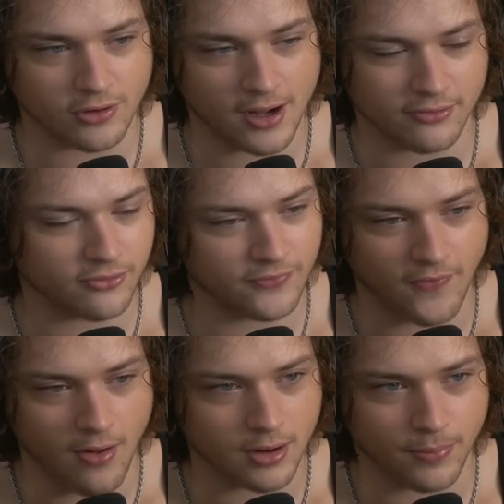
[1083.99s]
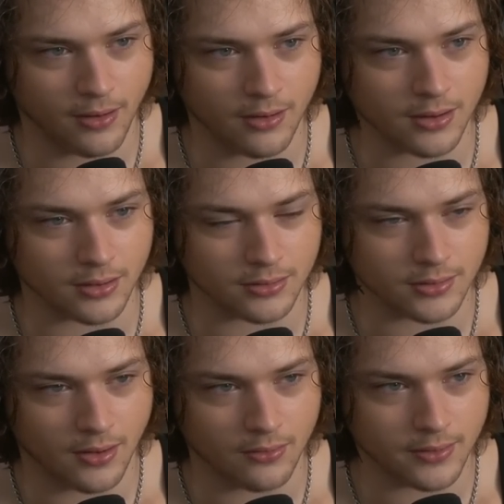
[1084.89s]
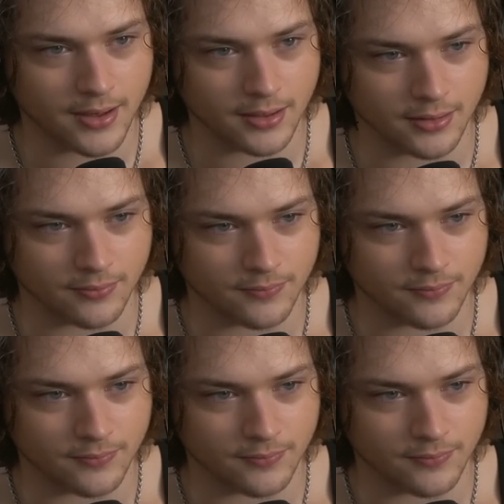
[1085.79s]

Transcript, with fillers: Strats just falling apart already.